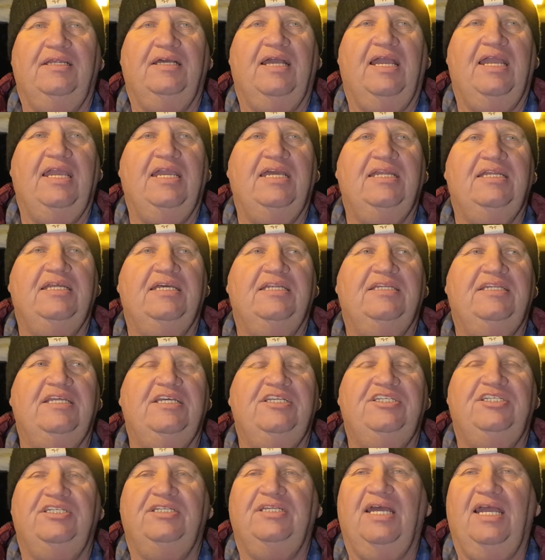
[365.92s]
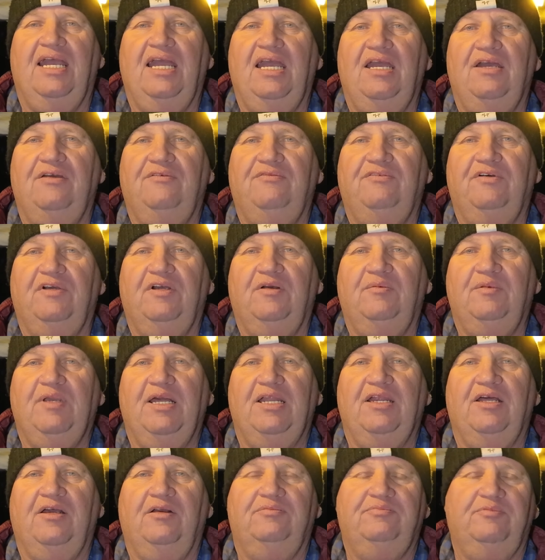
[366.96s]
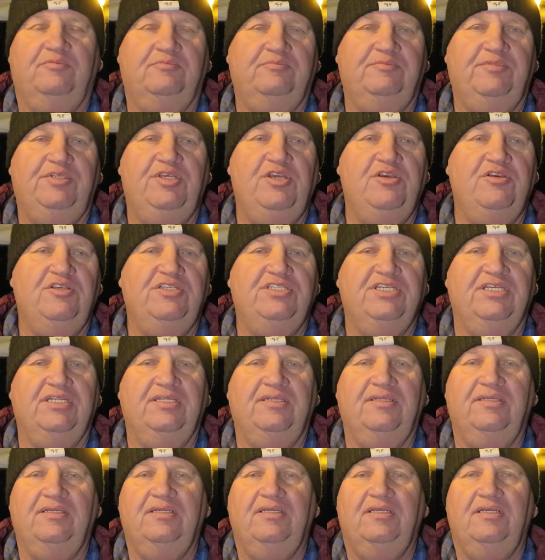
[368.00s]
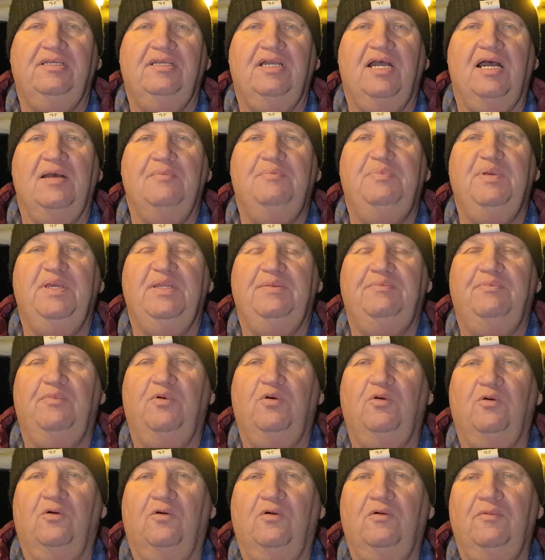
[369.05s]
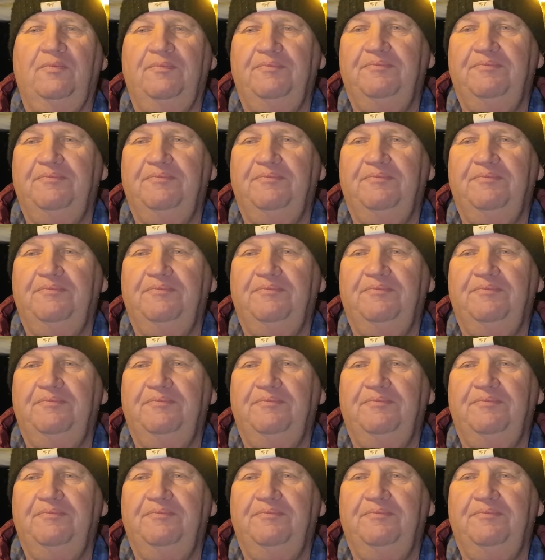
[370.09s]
a handy addition to have. I'm going to use it a bit more,